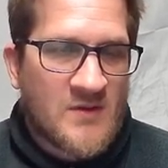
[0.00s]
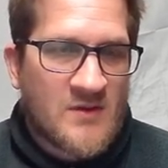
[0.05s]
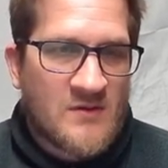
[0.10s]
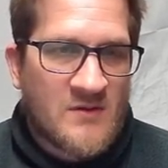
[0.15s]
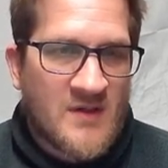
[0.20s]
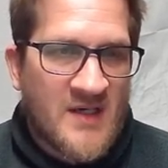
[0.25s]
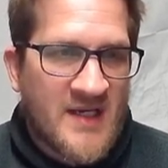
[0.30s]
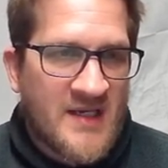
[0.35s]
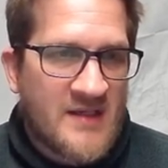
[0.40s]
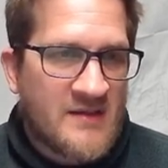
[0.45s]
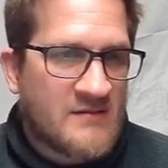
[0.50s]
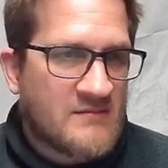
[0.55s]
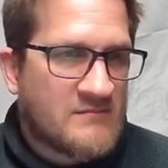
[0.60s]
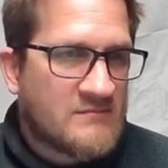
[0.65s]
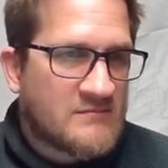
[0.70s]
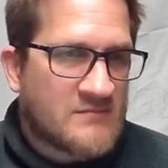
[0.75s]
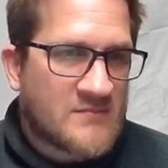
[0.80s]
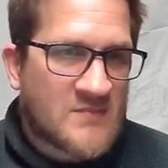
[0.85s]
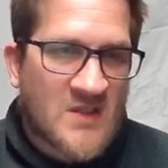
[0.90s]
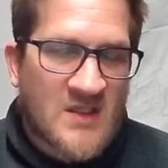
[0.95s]
great
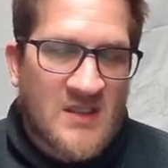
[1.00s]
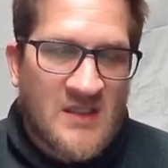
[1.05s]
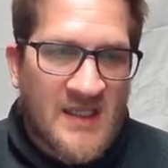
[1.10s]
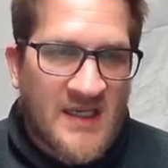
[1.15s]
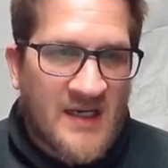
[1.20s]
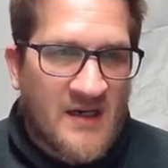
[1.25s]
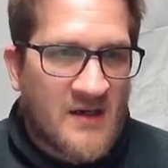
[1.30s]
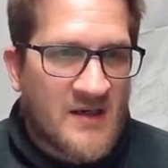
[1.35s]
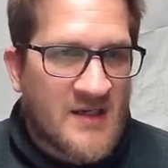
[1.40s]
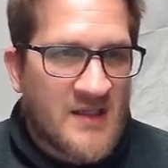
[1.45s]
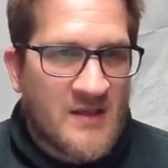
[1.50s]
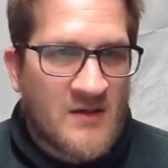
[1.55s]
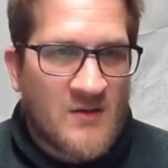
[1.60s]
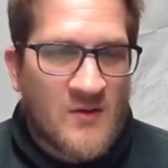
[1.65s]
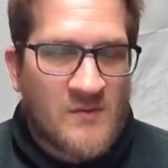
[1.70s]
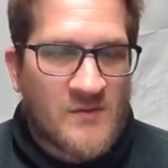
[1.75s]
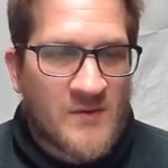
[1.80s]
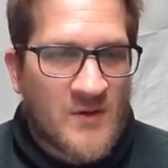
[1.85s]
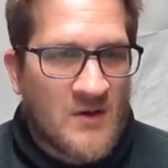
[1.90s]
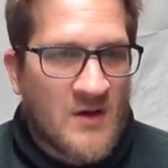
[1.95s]
clarity
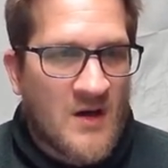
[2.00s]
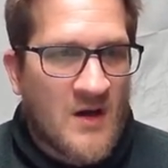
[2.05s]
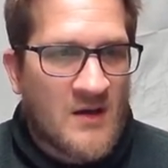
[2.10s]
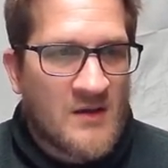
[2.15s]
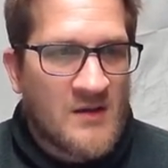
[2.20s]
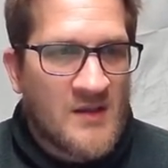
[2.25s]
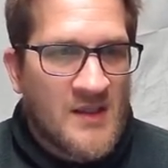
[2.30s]
overall.